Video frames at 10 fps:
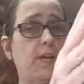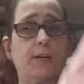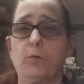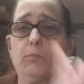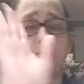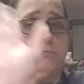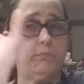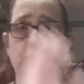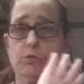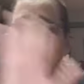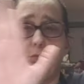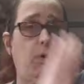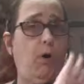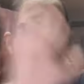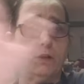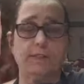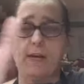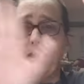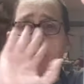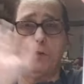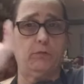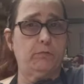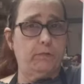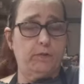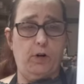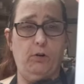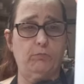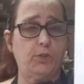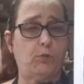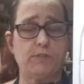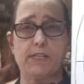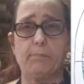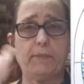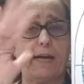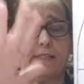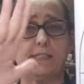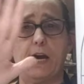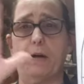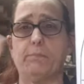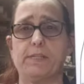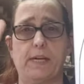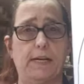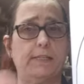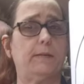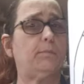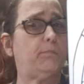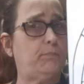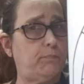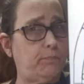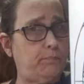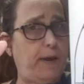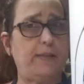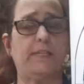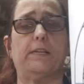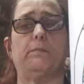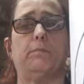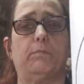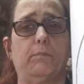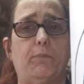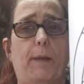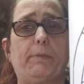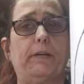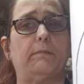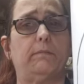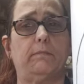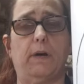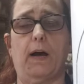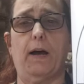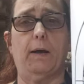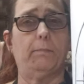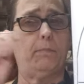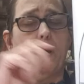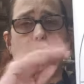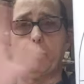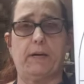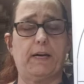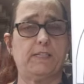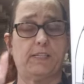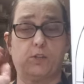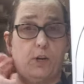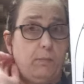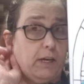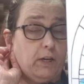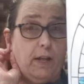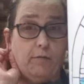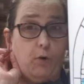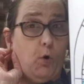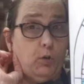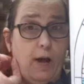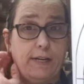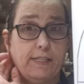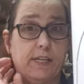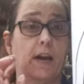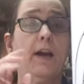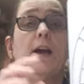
like you do all the time. You don't skip that step. Sand it, paint it, prep it, because it's going to make your life a whole lot easier.